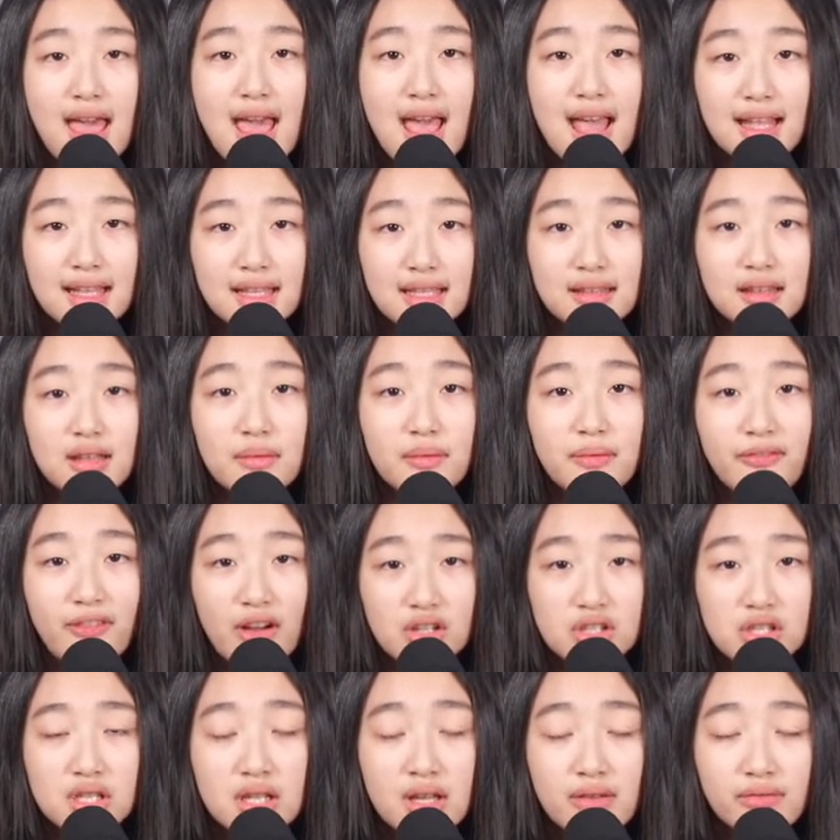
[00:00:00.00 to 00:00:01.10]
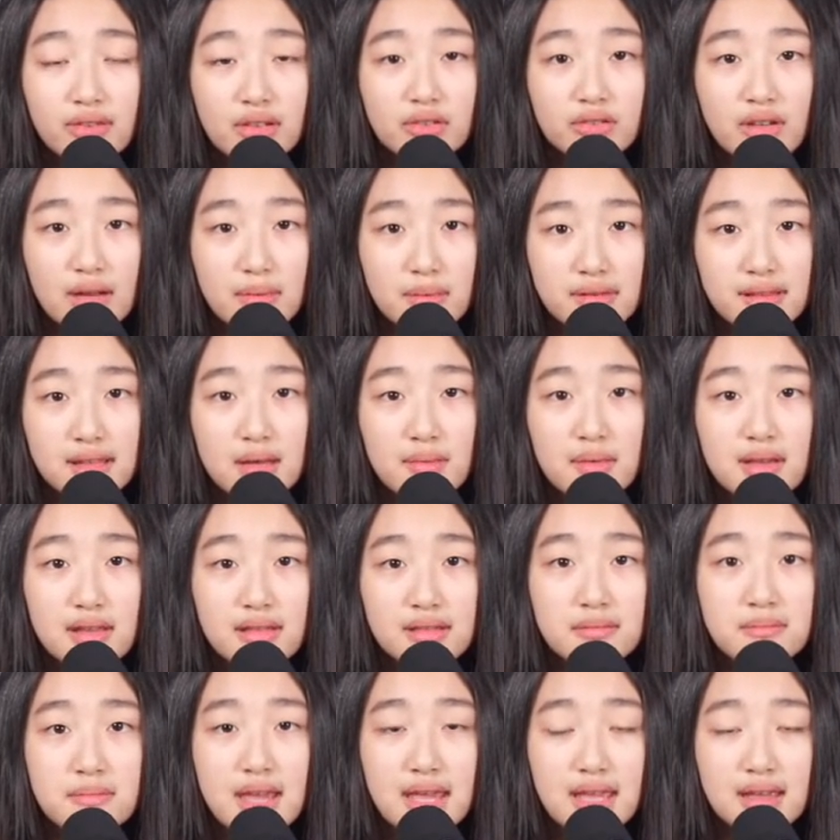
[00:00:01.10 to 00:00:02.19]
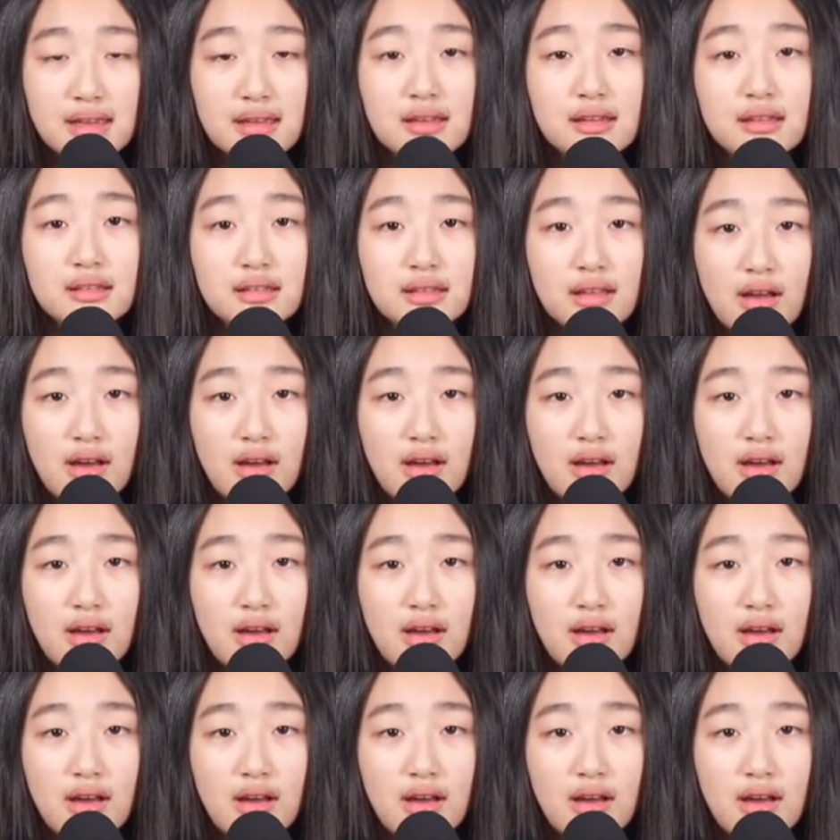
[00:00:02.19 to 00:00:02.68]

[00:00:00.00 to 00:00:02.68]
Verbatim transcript: and the function of the ribosome is to make